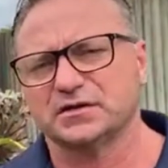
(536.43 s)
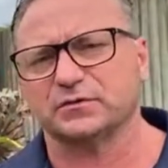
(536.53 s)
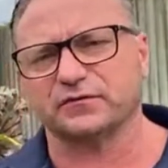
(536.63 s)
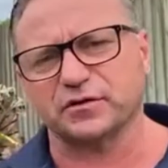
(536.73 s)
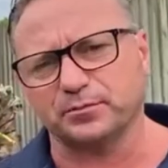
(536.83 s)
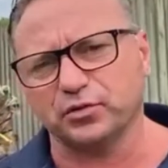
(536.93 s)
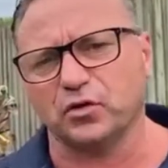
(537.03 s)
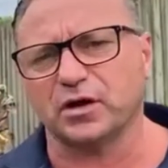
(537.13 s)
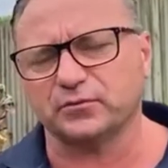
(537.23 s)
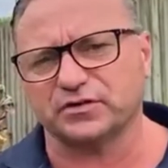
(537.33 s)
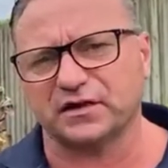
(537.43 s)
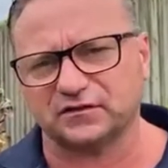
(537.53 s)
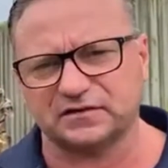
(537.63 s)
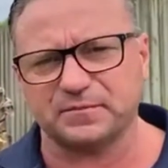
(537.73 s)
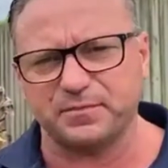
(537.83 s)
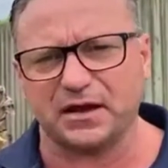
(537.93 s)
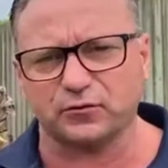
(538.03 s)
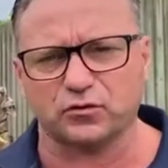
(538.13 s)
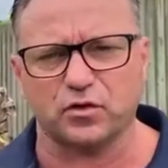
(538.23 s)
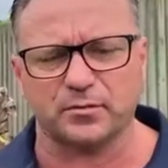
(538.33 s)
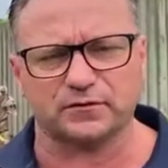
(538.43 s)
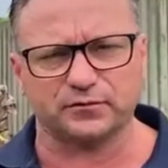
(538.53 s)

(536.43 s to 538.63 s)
So we've complied with that setback requirement